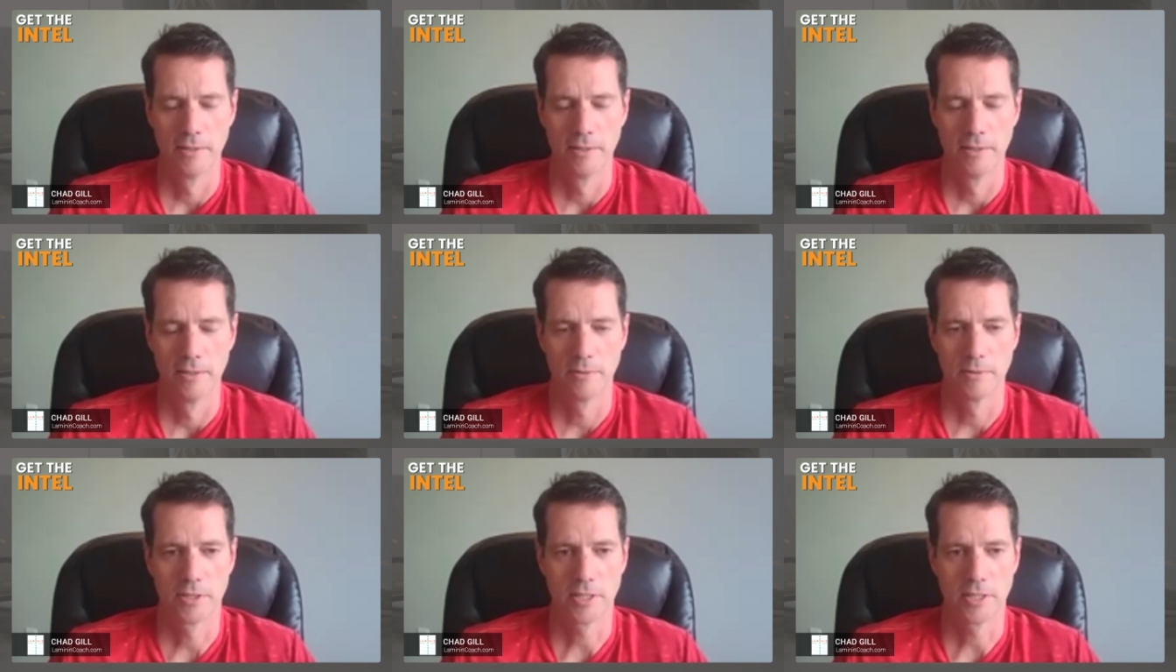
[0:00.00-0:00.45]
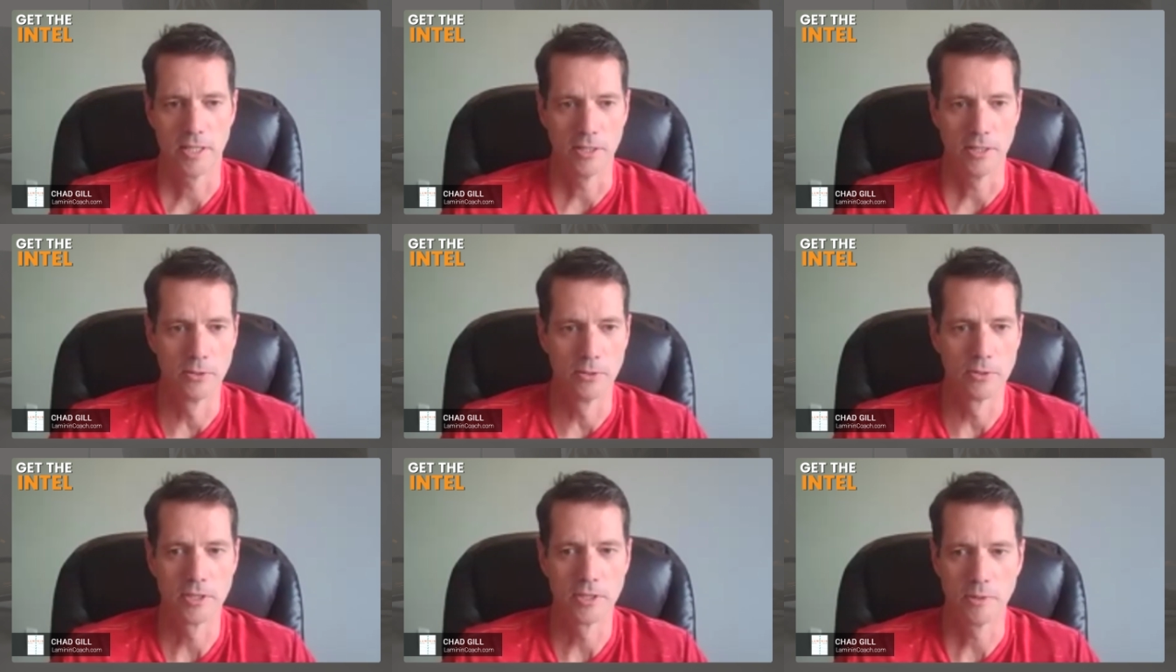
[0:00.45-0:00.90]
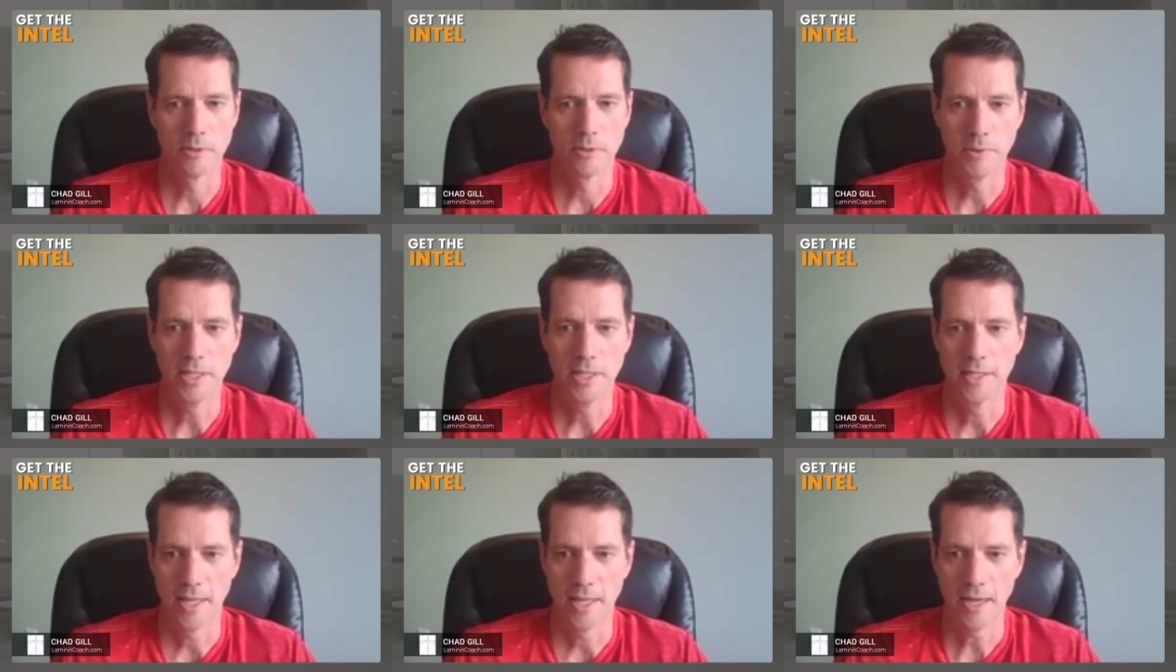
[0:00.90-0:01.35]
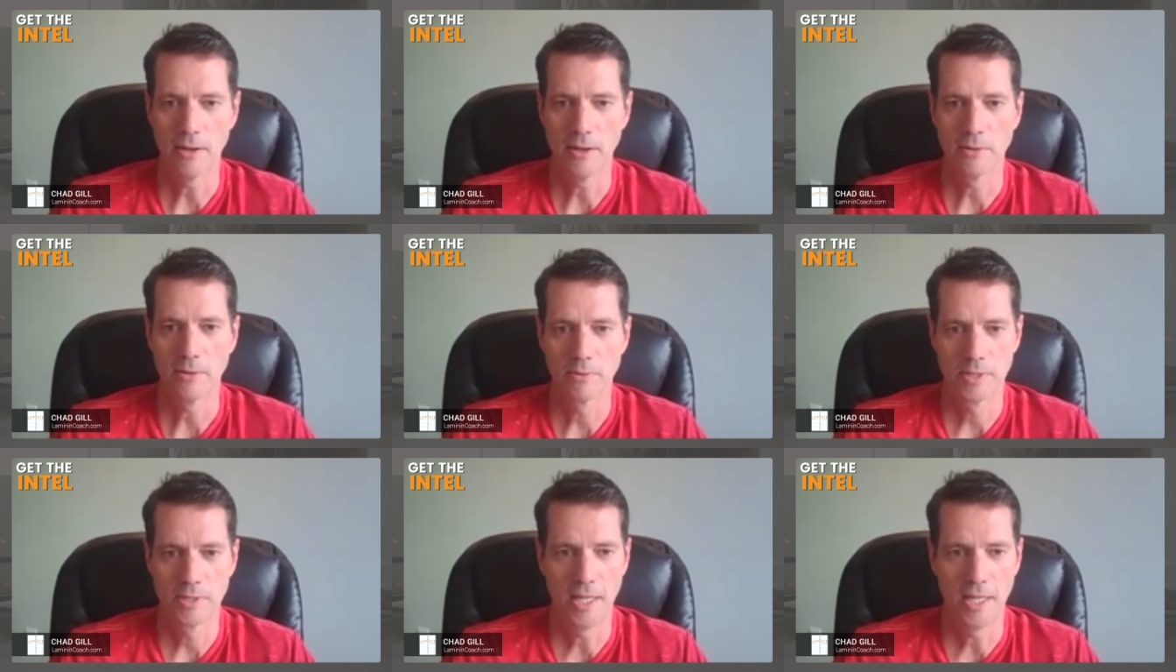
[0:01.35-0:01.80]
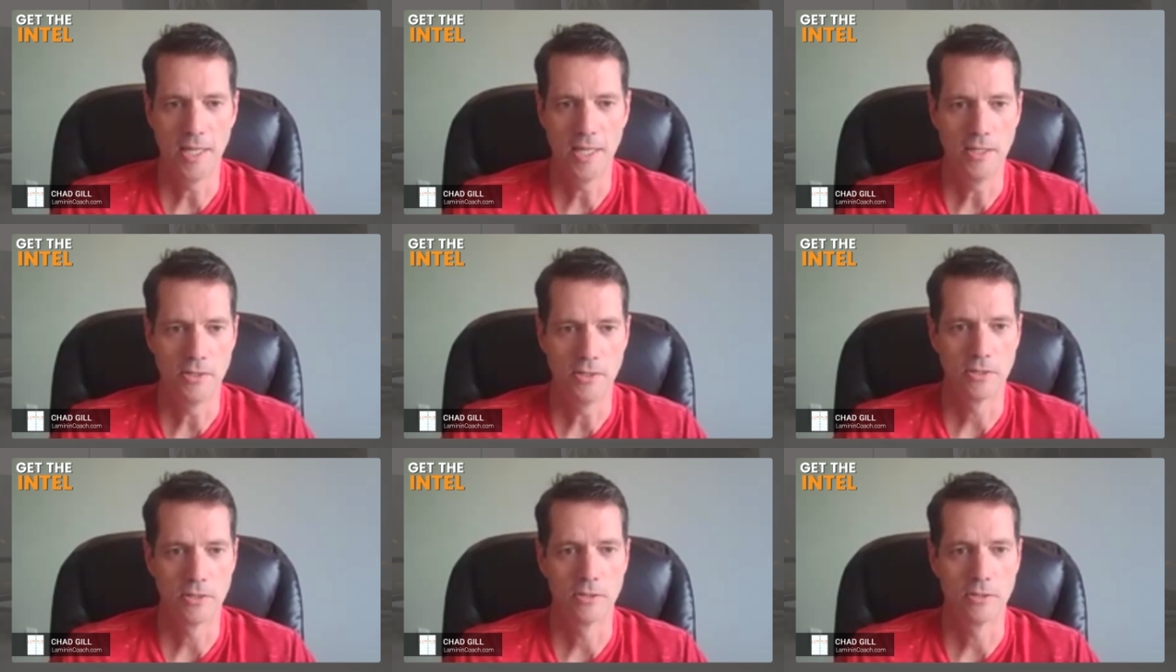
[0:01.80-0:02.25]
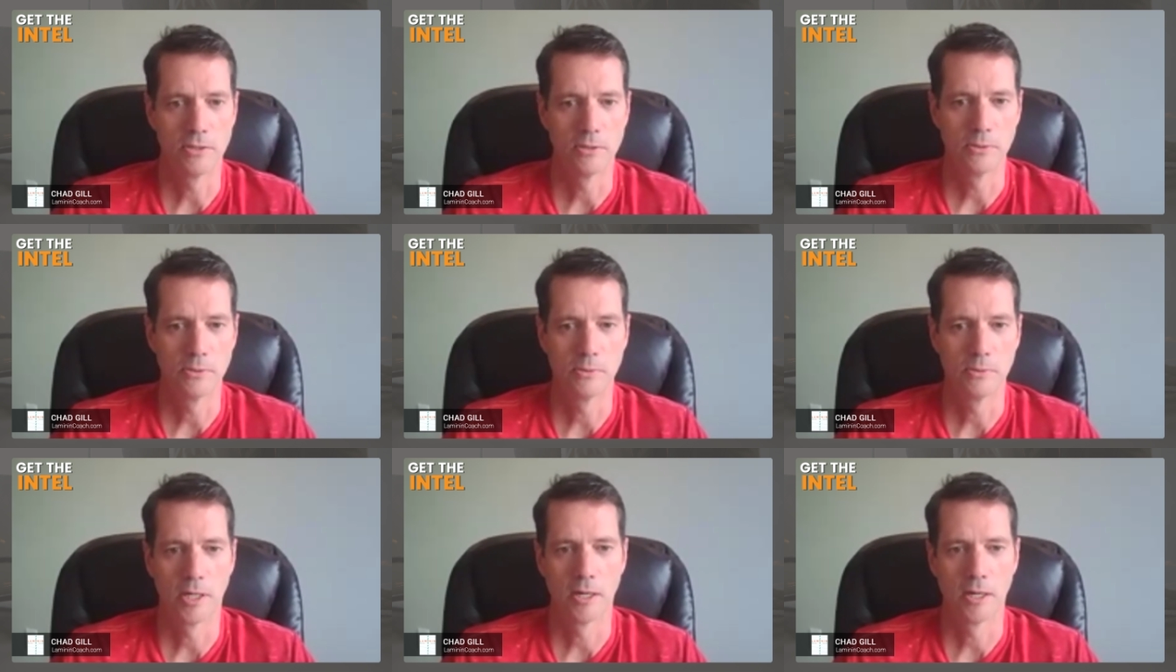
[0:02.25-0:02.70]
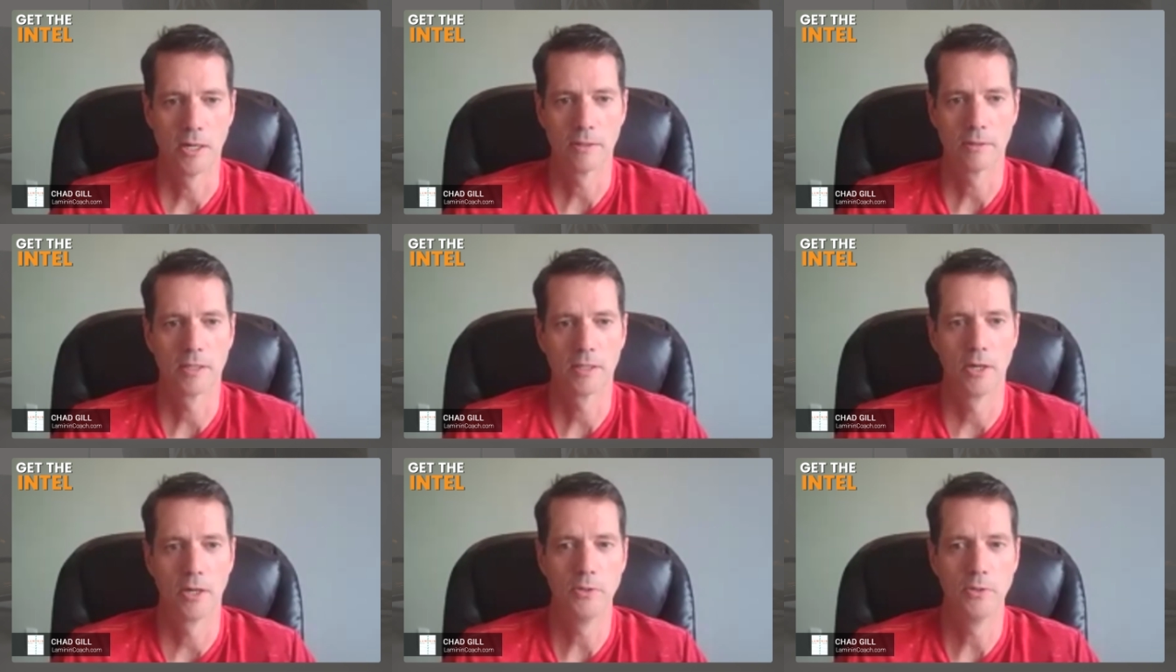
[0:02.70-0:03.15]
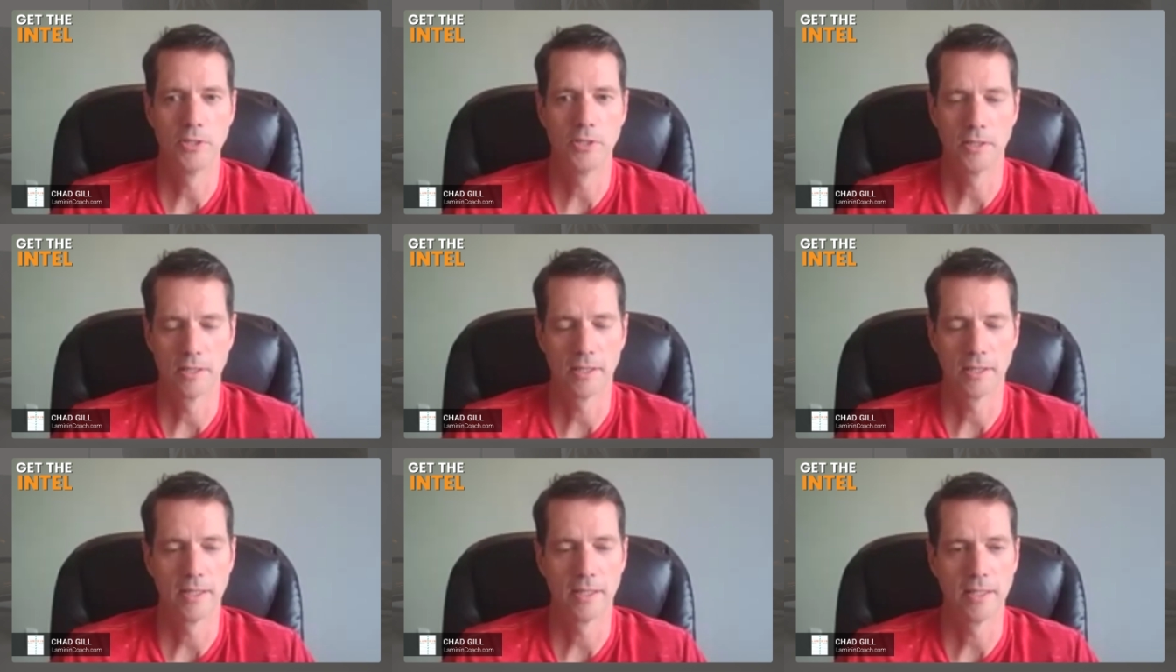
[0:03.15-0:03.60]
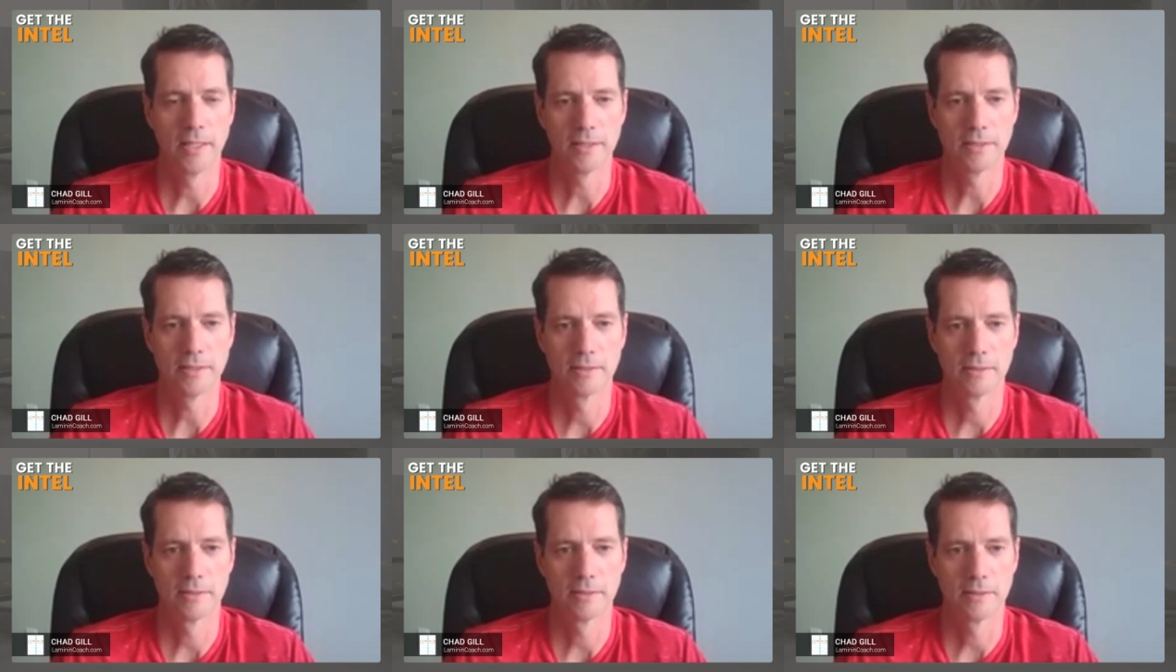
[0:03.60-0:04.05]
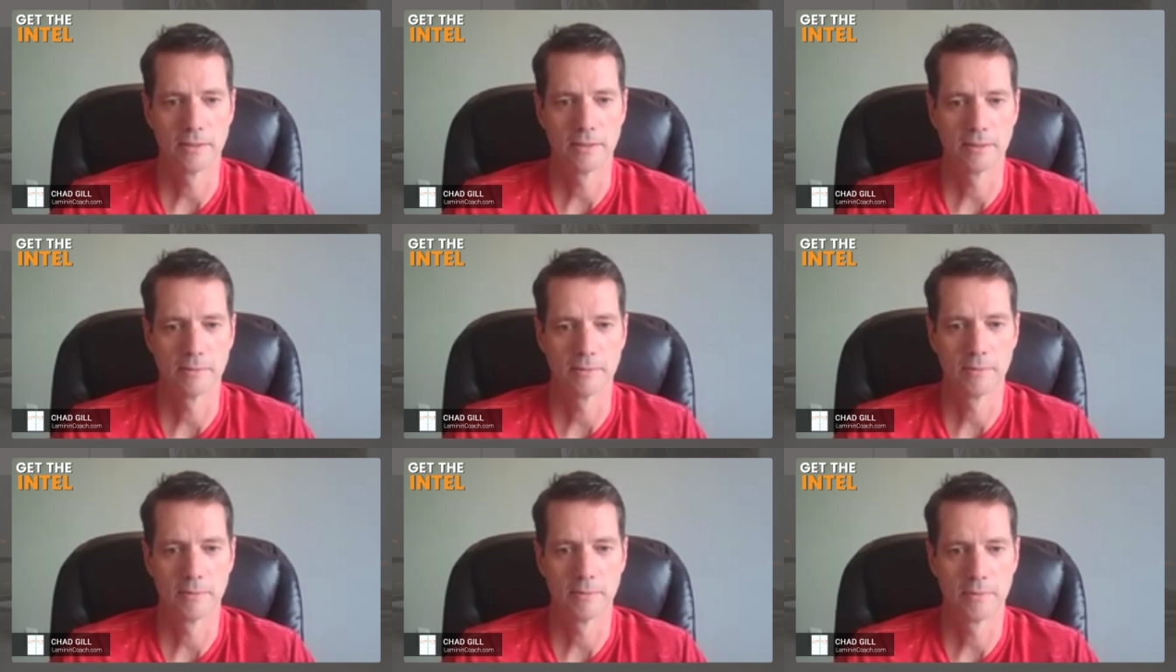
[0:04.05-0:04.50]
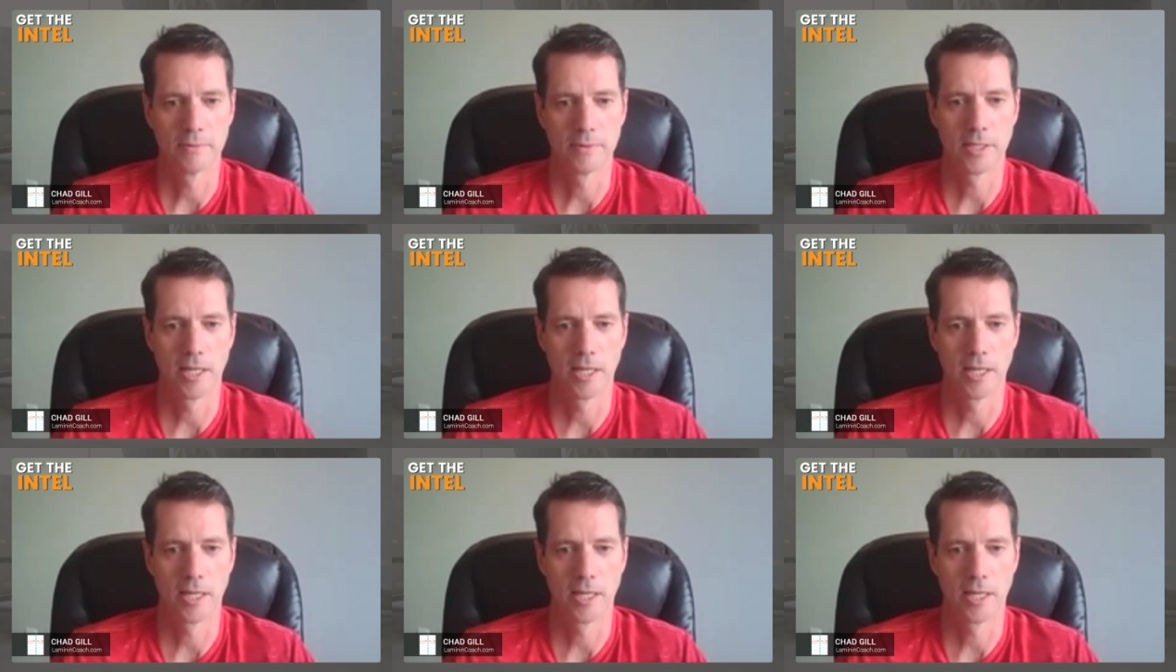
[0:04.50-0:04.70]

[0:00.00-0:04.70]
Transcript: skills that we now teach to our coaching clients to,